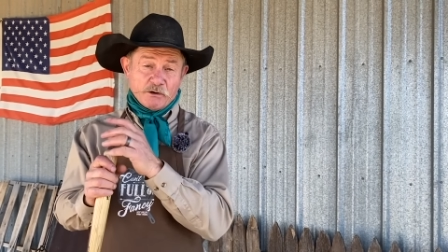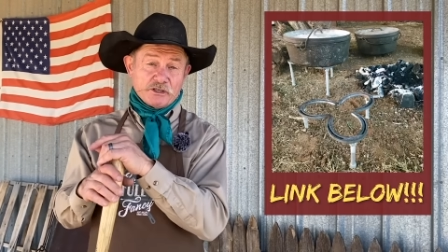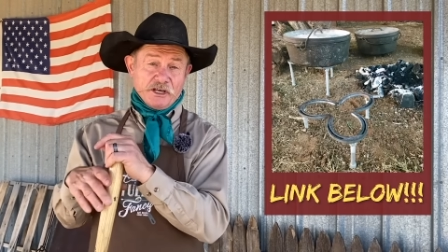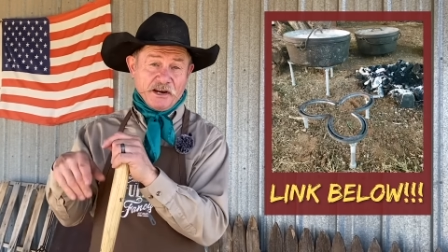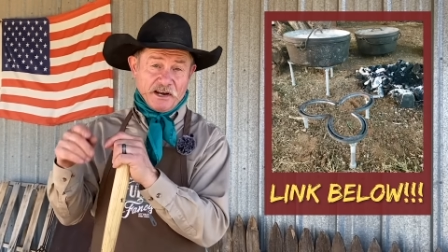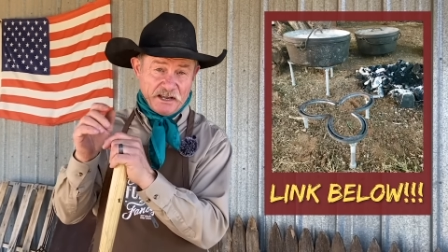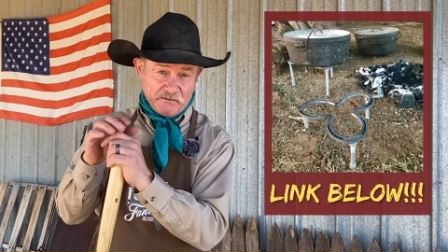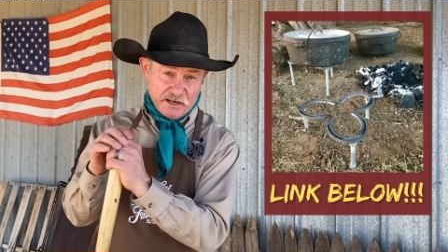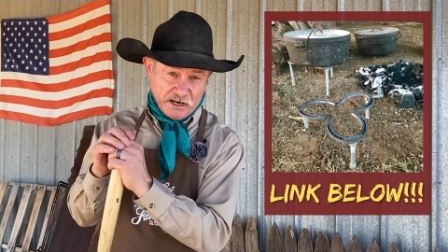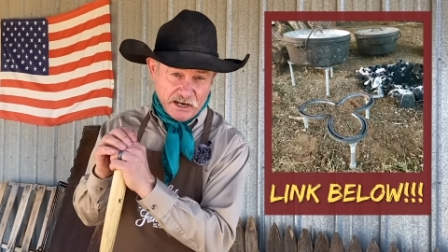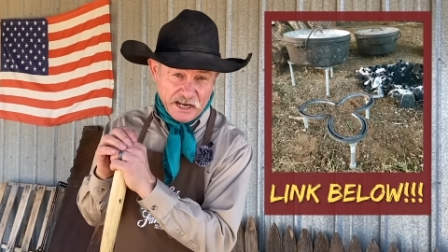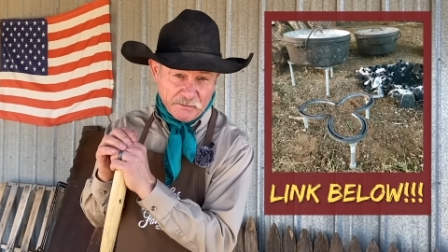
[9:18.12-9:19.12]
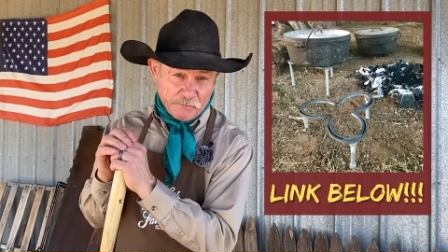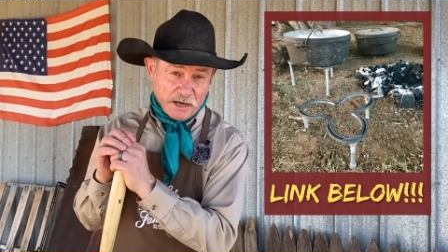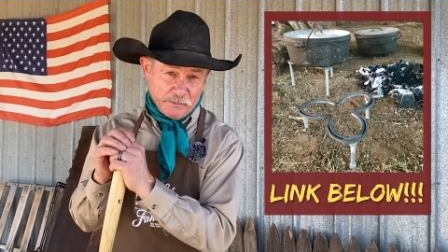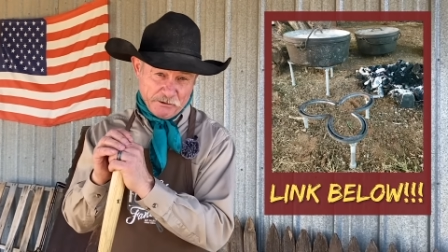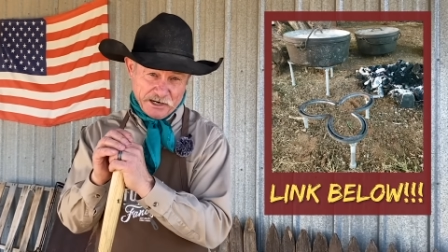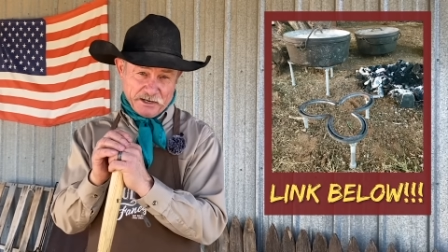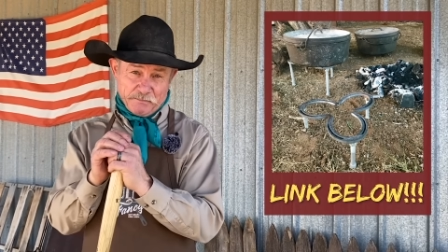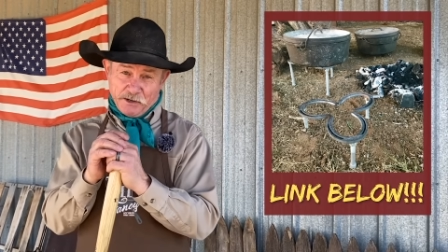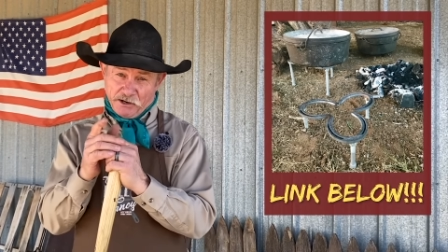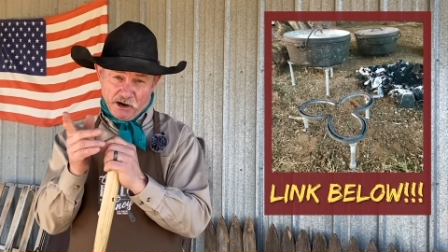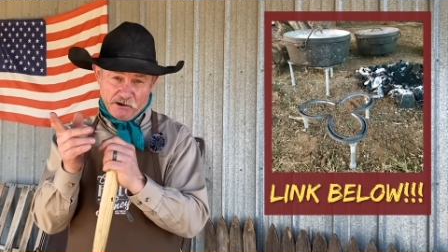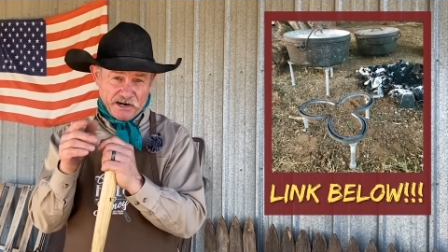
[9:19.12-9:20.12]
channel have you a link pop right up
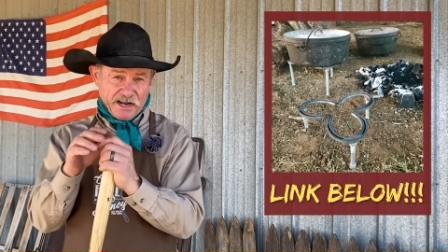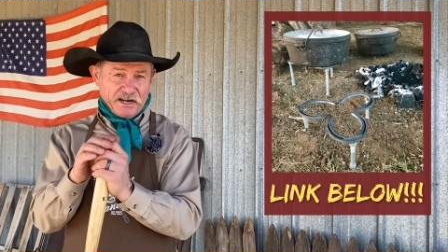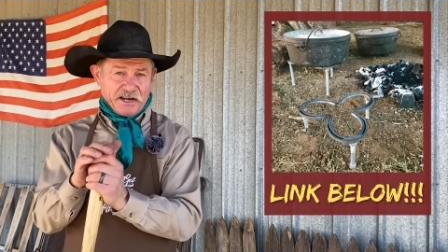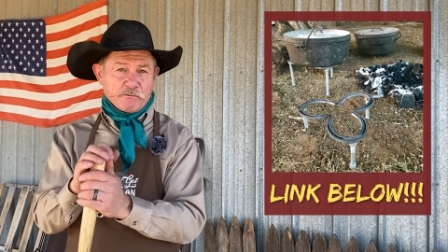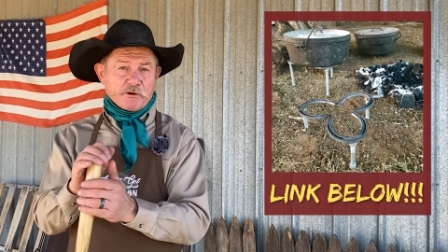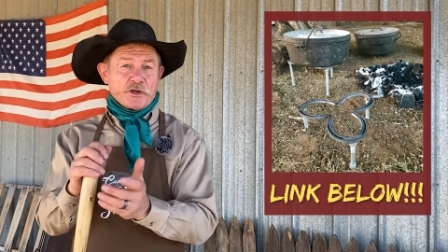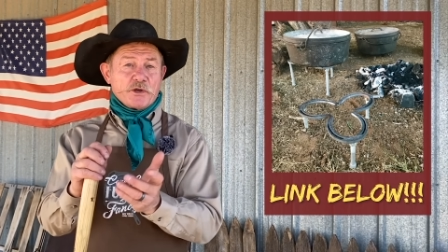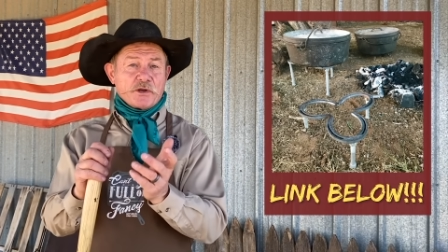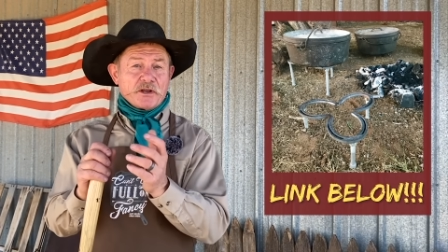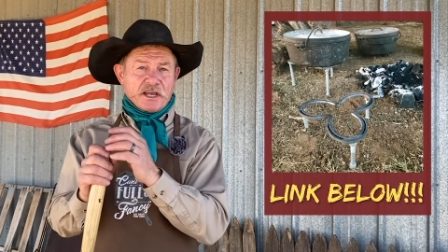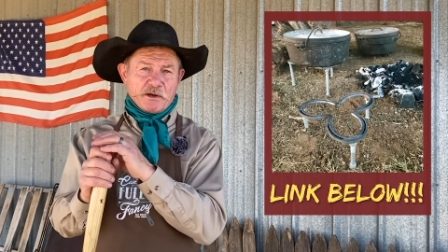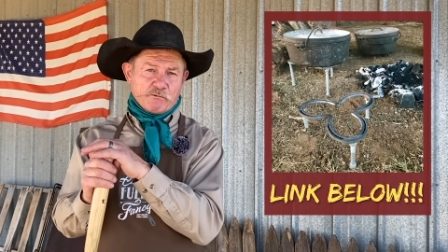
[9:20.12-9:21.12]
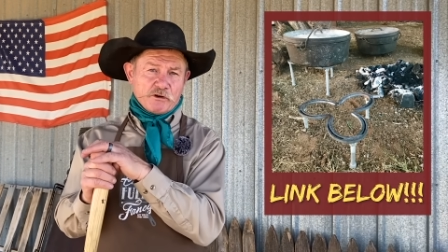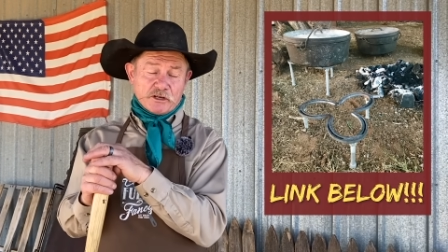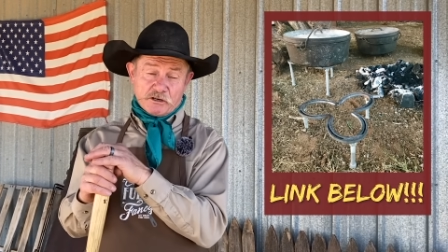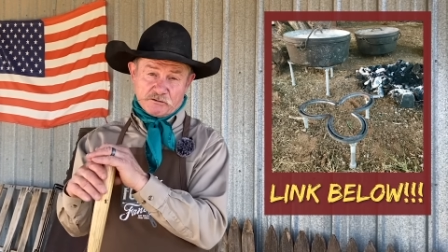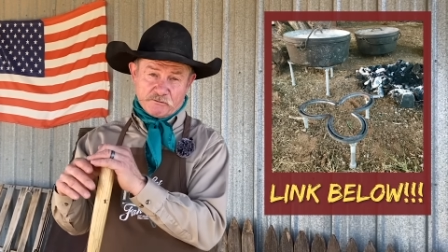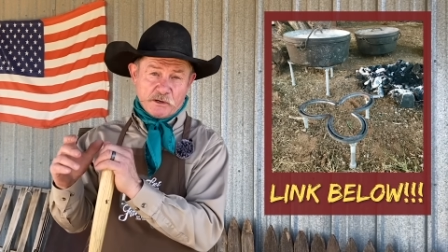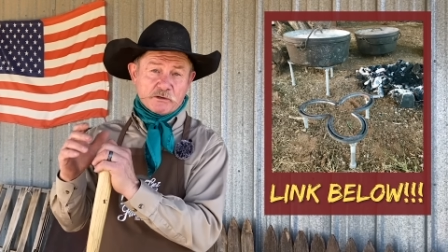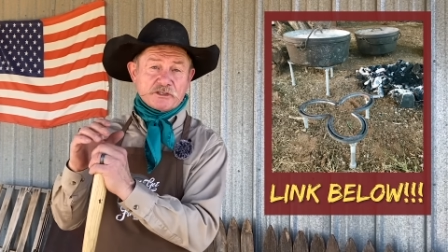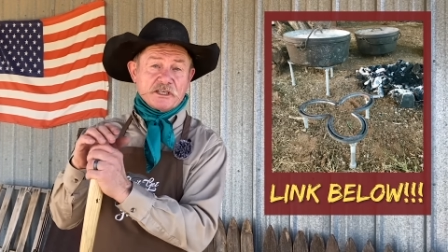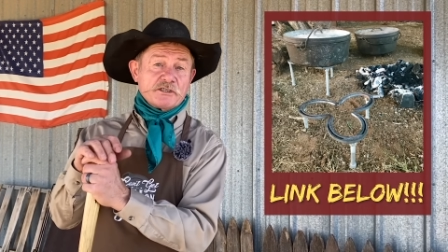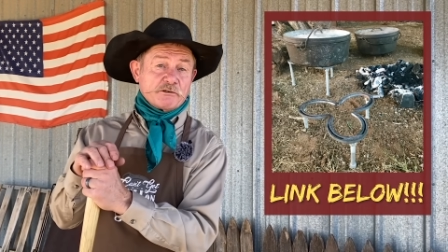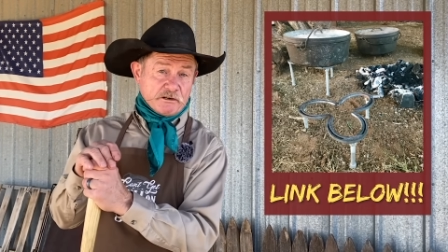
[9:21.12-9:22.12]
there, her and Andy, where you can get one because folks,
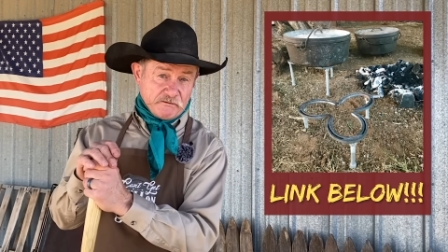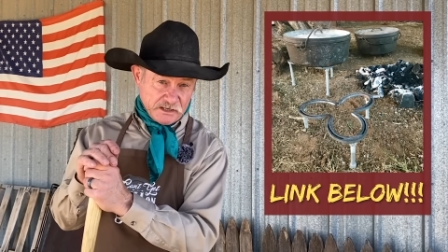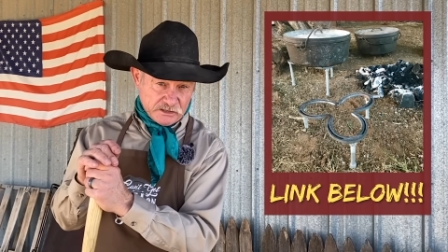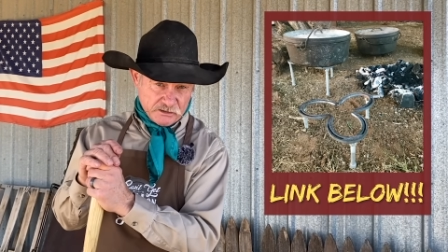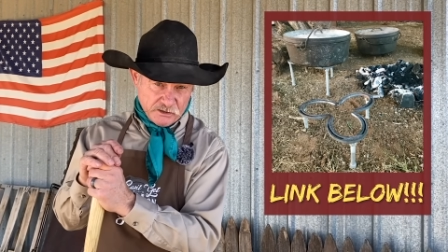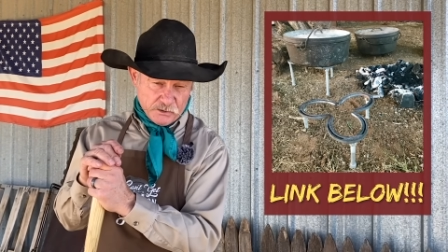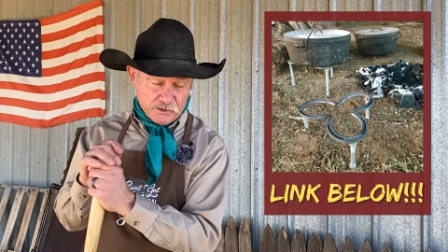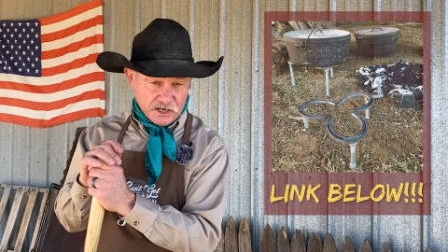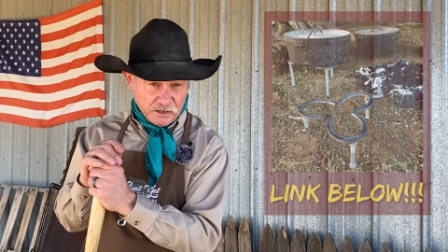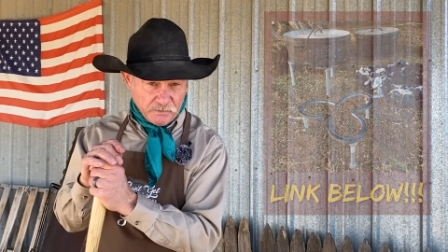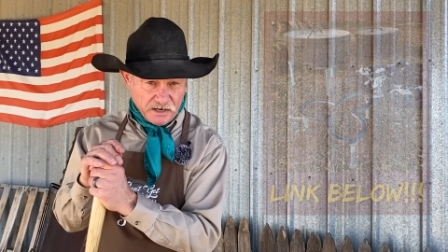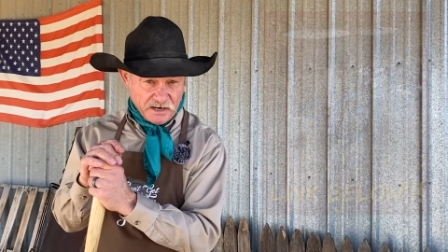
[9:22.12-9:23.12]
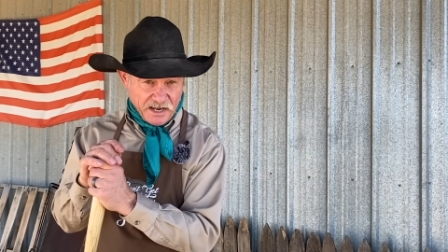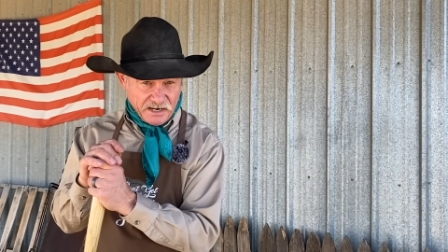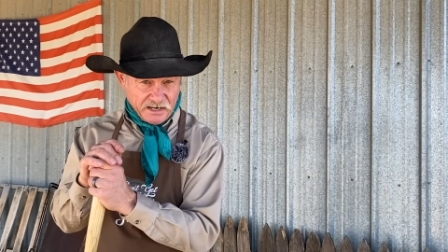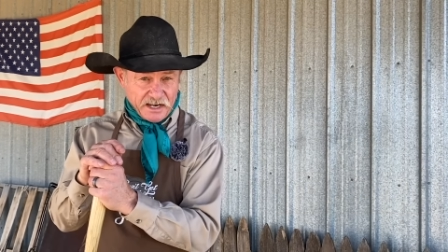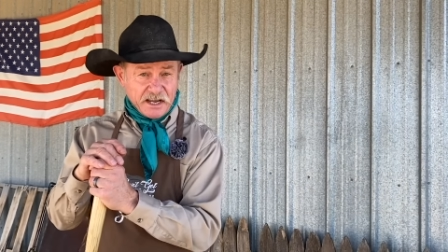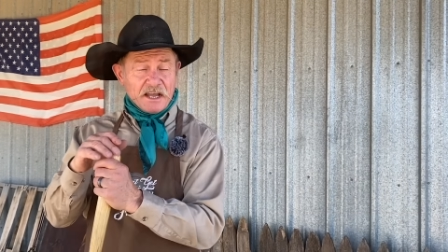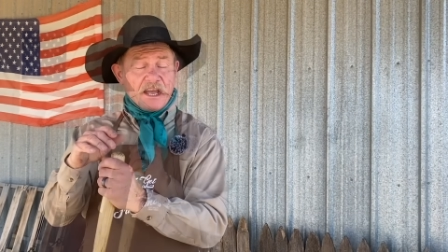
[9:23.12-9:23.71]
these trivets do come in handy.